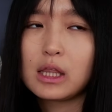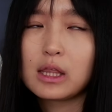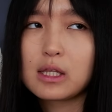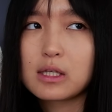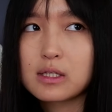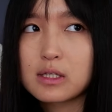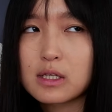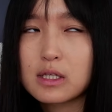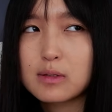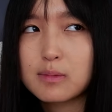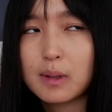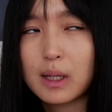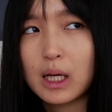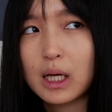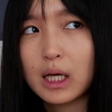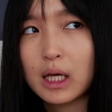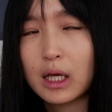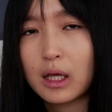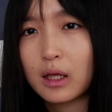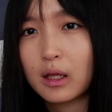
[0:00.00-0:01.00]
This is
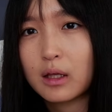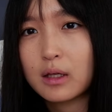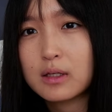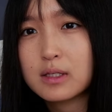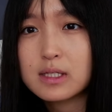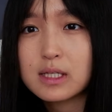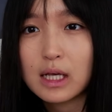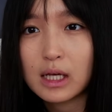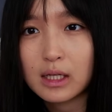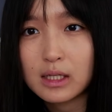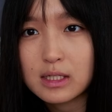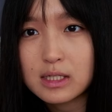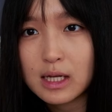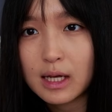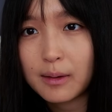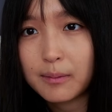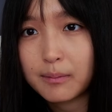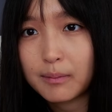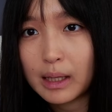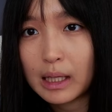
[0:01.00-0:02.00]
my second
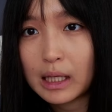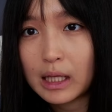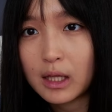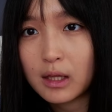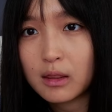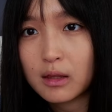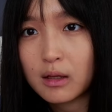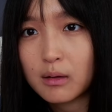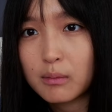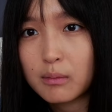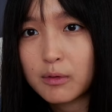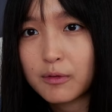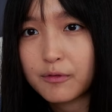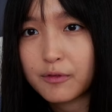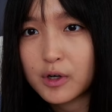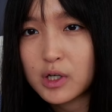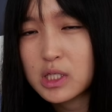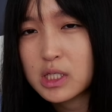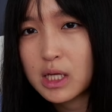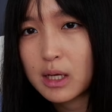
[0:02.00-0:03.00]
time making them. The
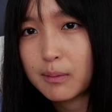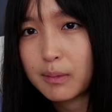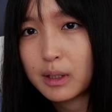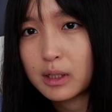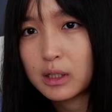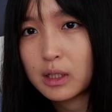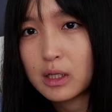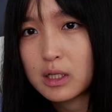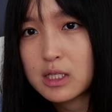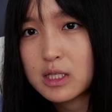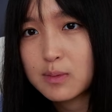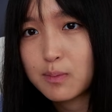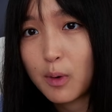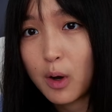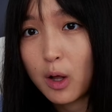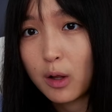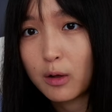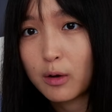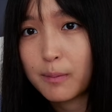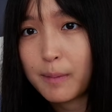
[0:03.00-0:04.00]
first time I did a
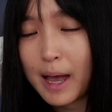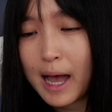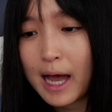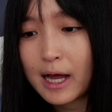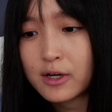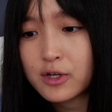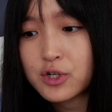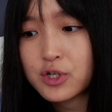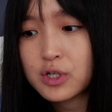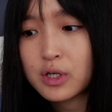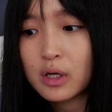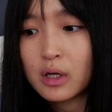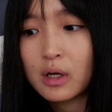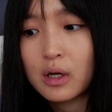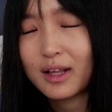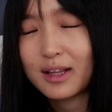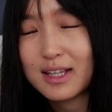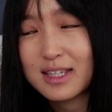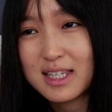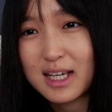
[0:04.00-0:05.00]
smaller batch.
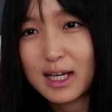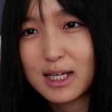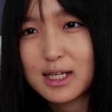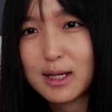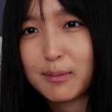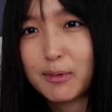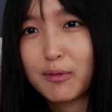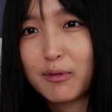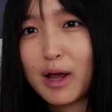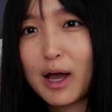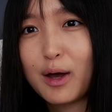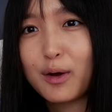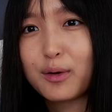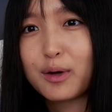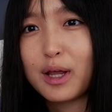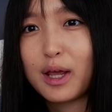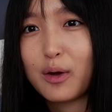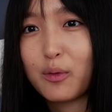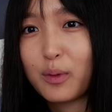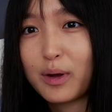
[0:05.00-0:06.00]
Like the second time
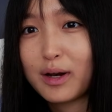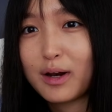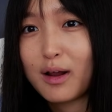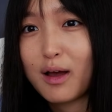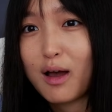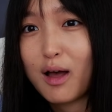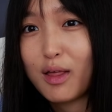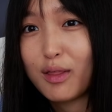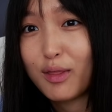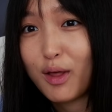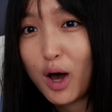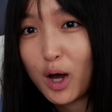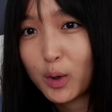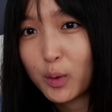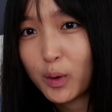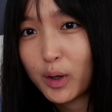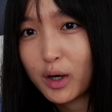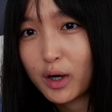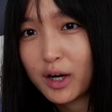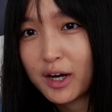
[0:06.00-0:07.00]
around, it went a lot
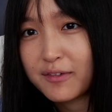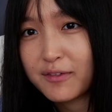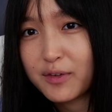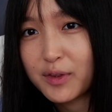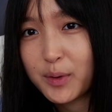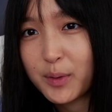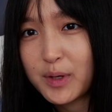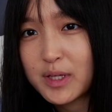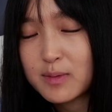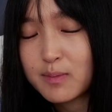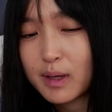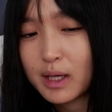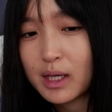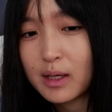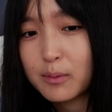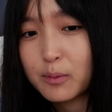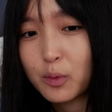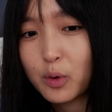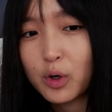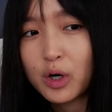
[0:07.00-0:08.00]
quicker even though I was
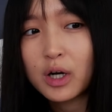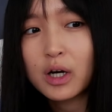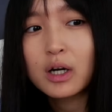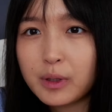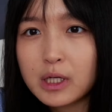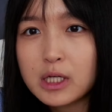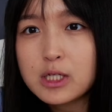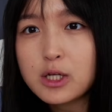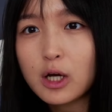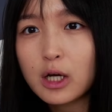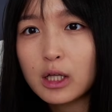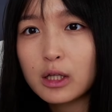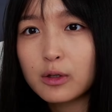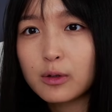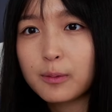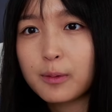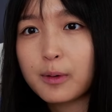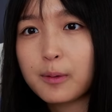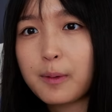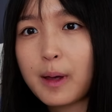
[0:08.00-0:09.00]
making more. I want to talk a
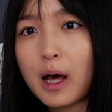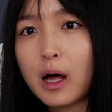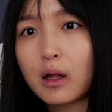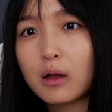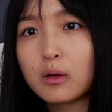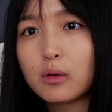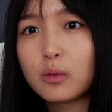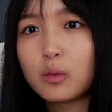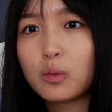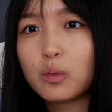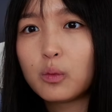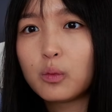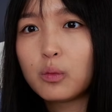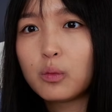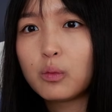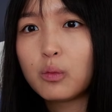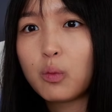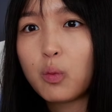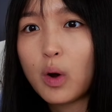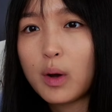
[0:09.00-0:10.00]
little bit about
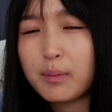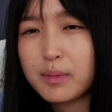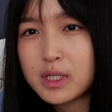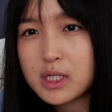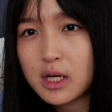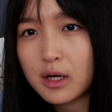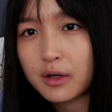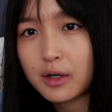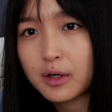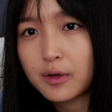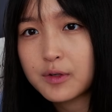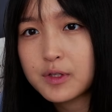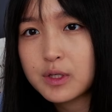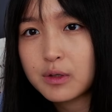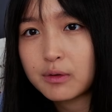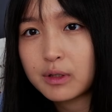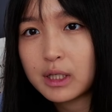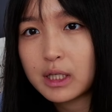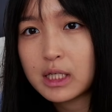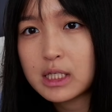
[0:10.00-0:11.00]
what materials
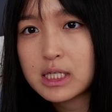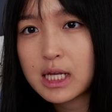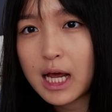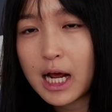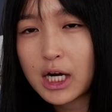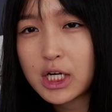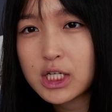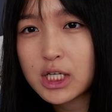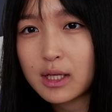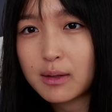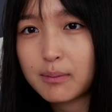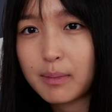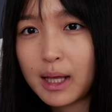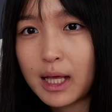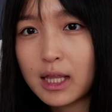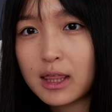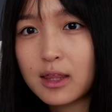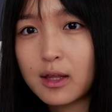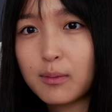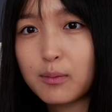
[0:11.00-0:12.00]
you need to actually
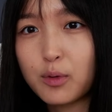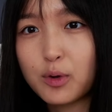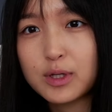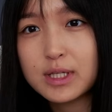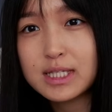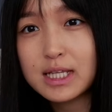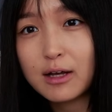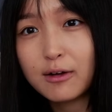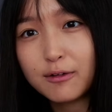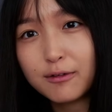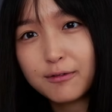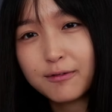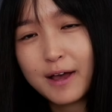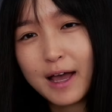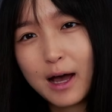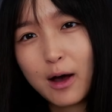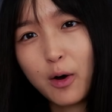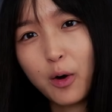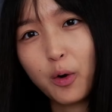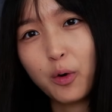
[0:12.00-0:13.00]
make them yourself
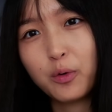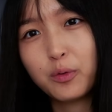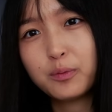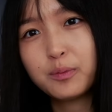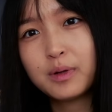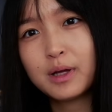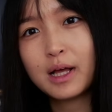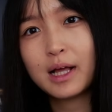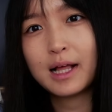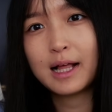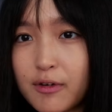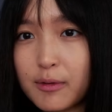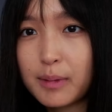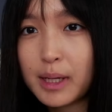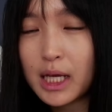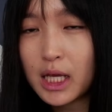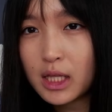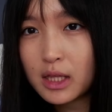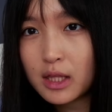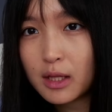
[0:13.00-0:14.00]
at home. If you're
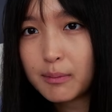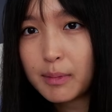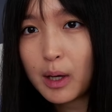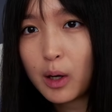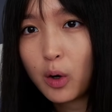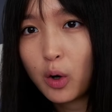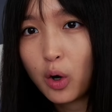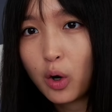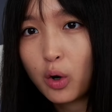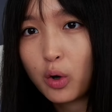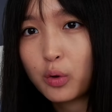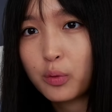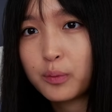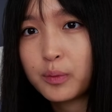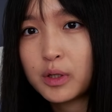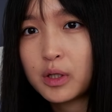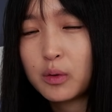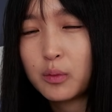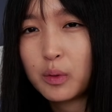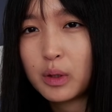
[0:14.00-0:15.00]
making them at home,
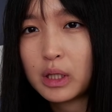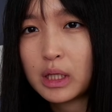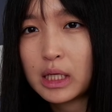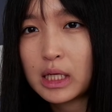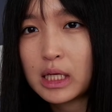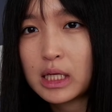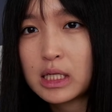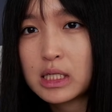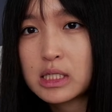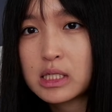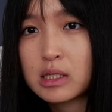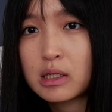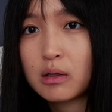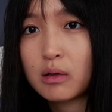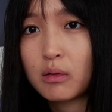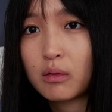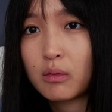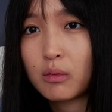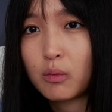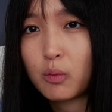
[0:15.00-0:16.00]
you would need
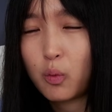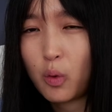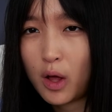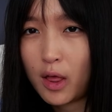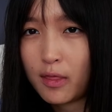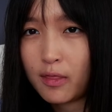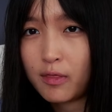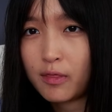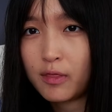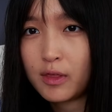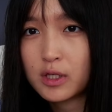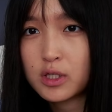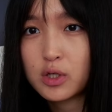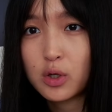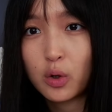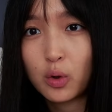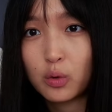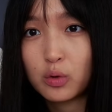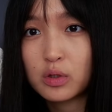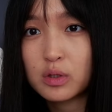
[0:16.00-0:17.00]
1, the
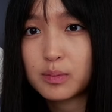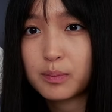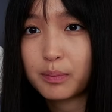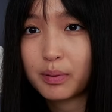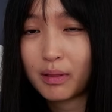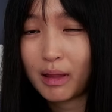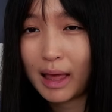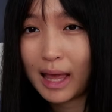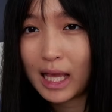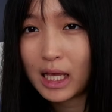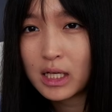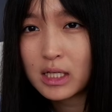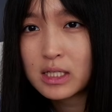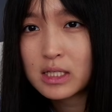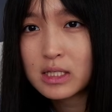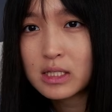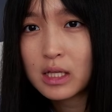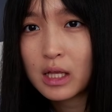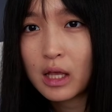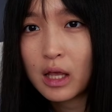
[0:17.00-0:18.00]
tote
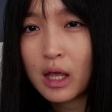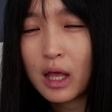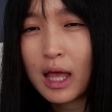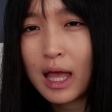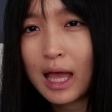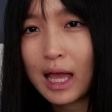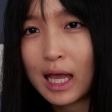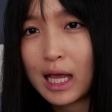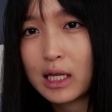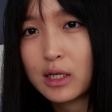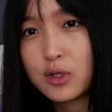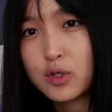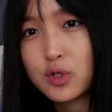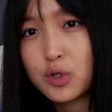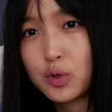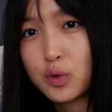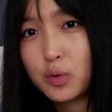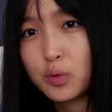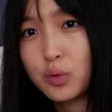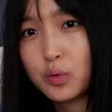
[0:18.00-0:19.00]
blanks, and
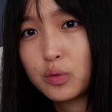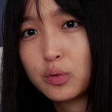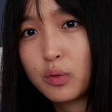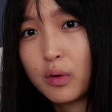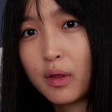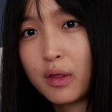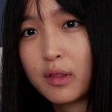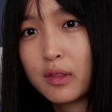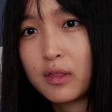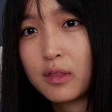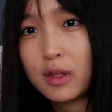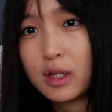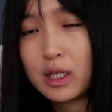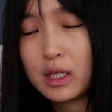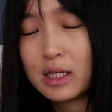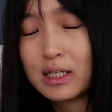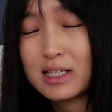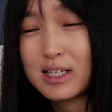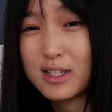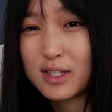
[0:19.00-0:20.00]
2,
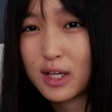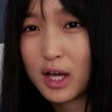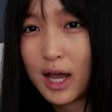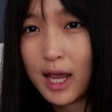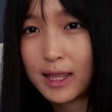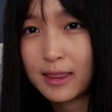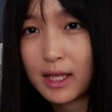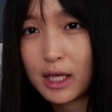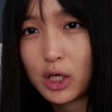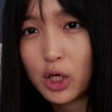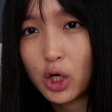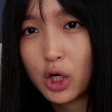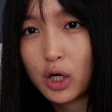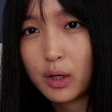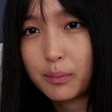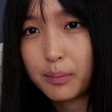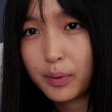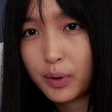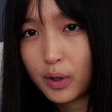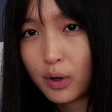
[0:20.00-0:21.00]
the design that you're
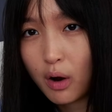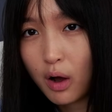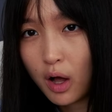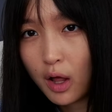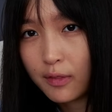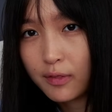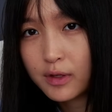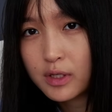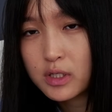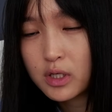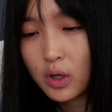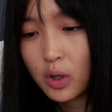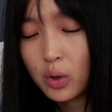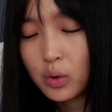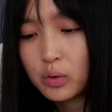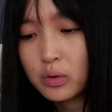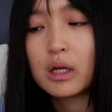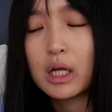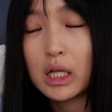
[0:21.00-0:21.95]
gonna put on the tote.